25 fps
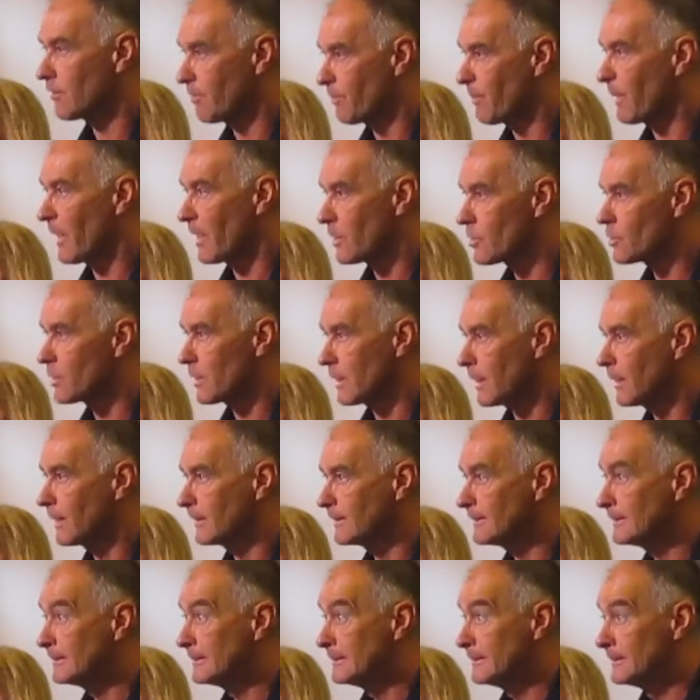of perjury,
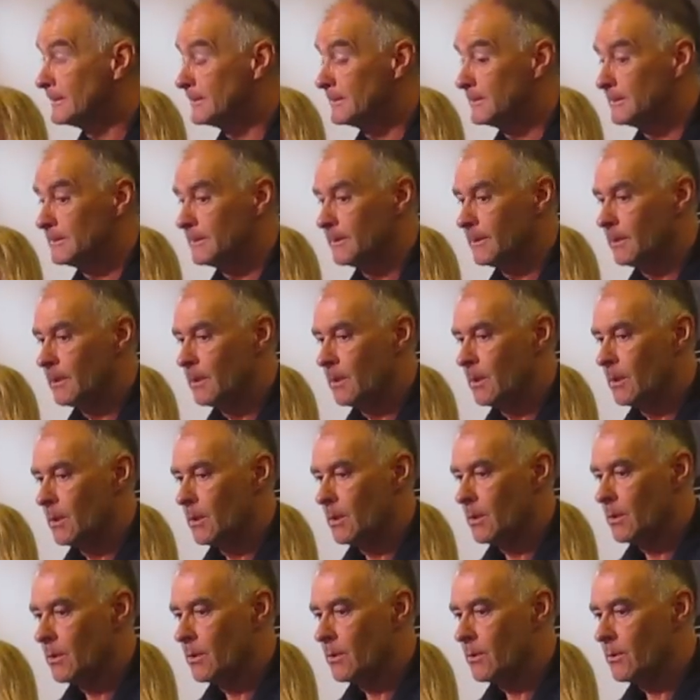
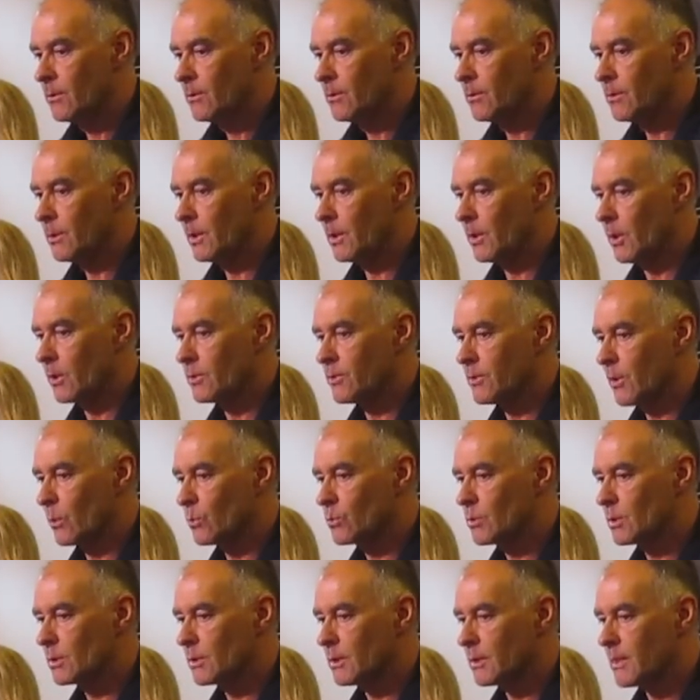then
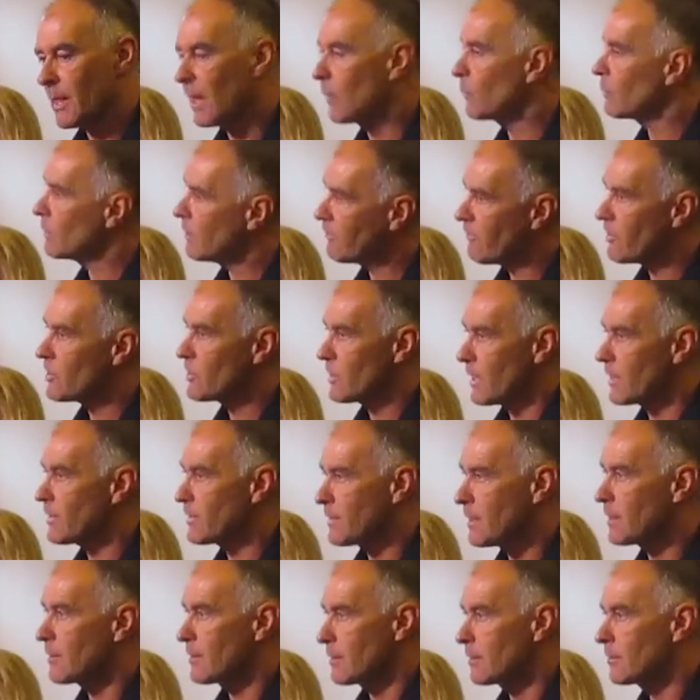undoubtedly that would have
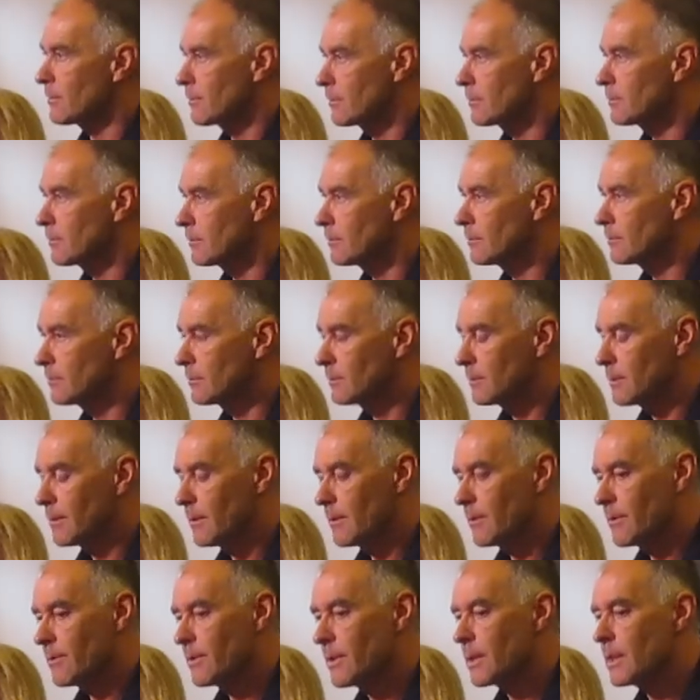assisted
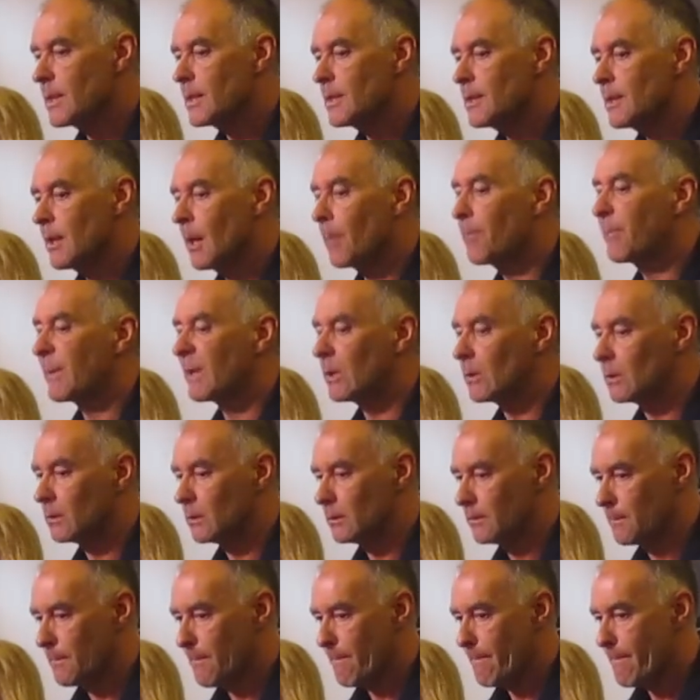the
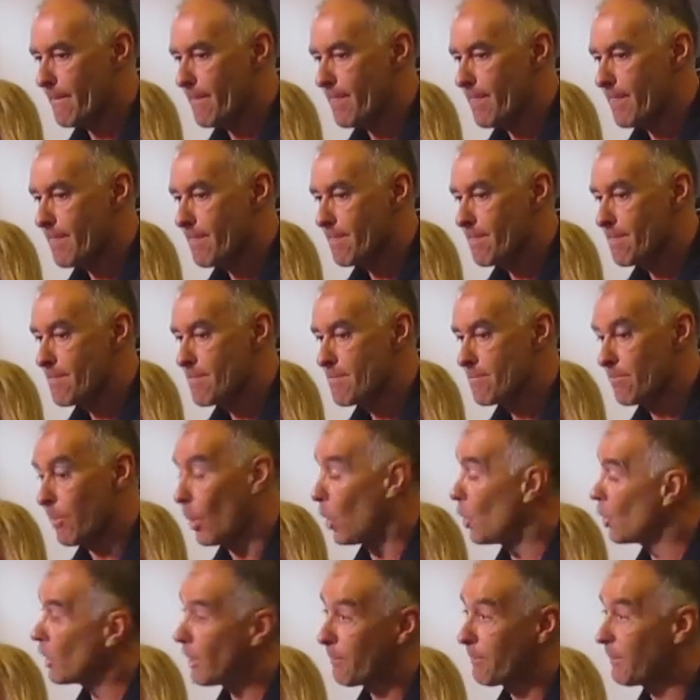appeal.
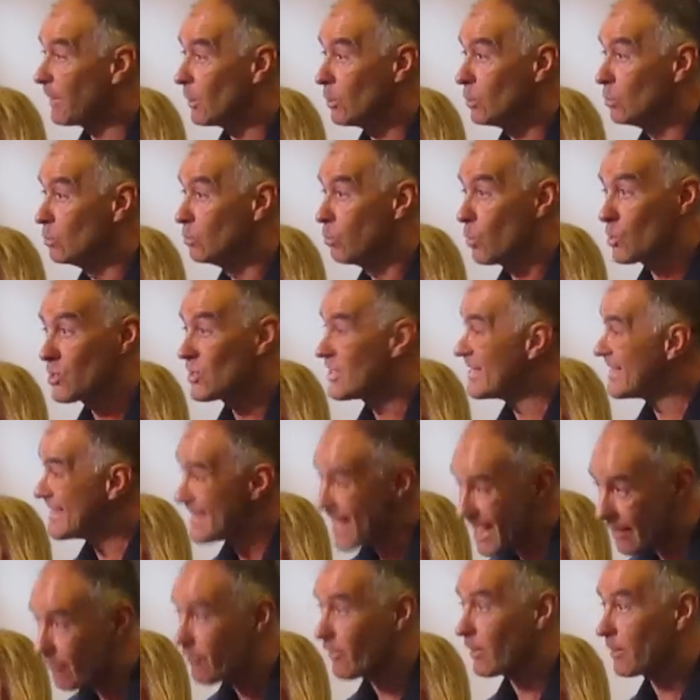But our appeal was
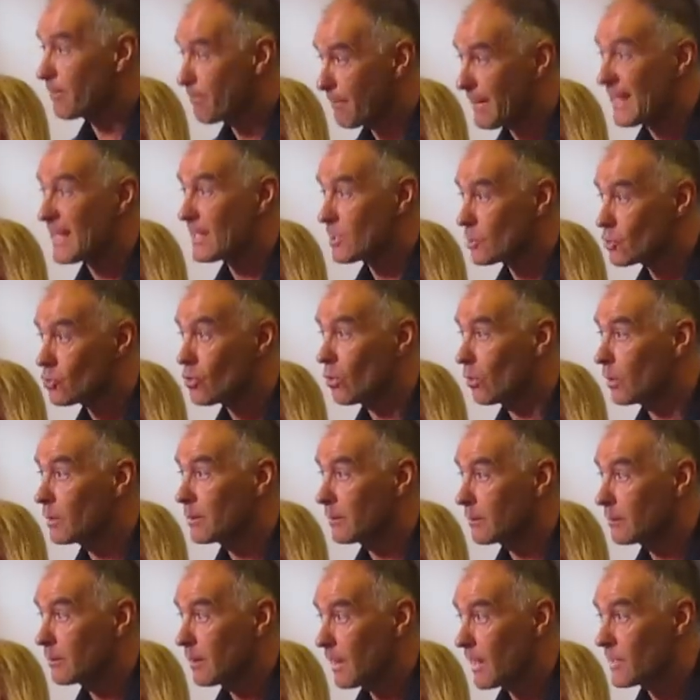never based
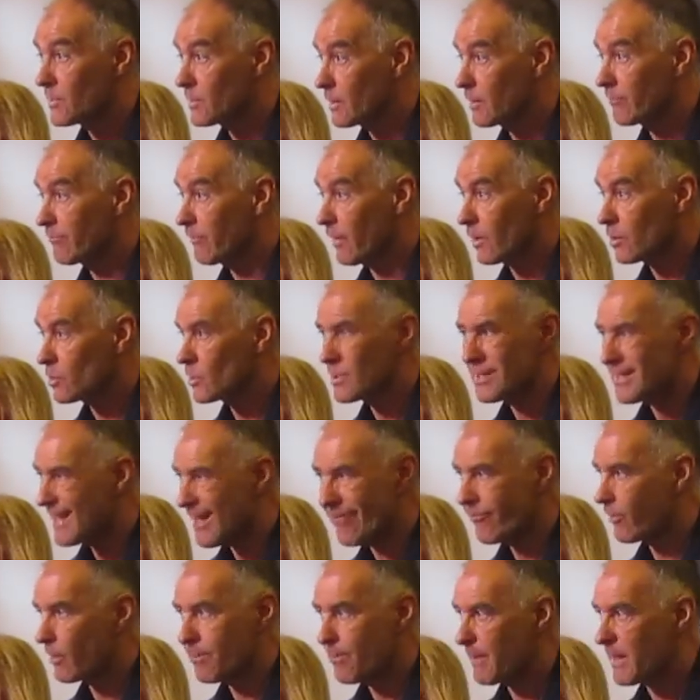on his conviction,
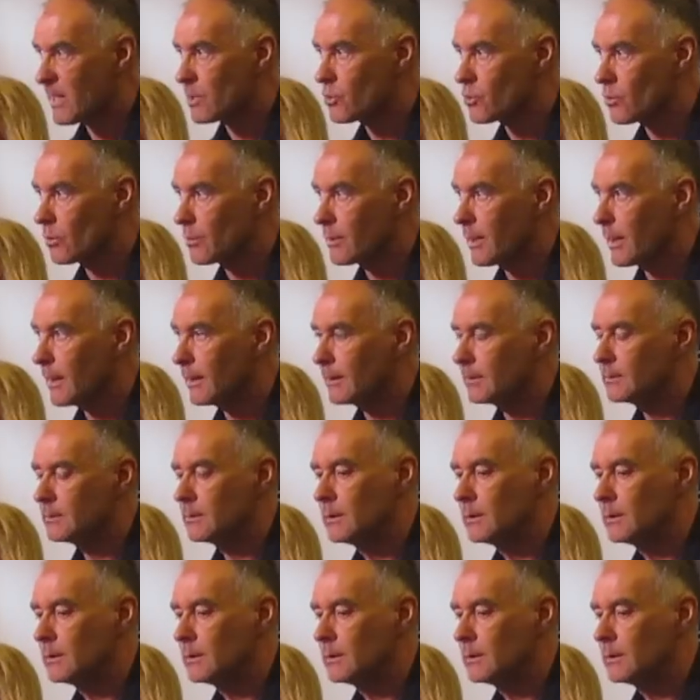never based on that.